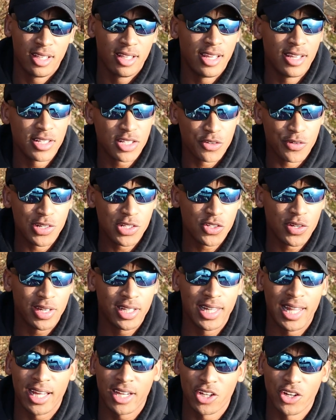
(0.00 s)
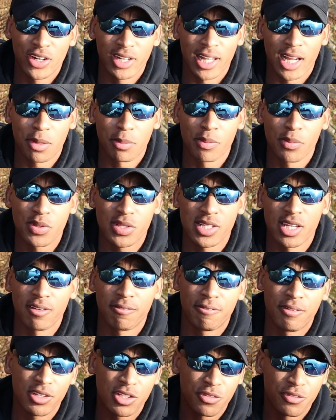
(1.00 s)
Hence the reason why you hear a lot of people say
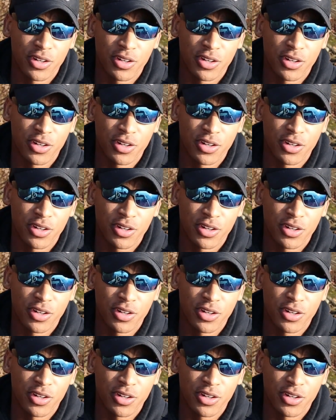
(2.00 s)
fish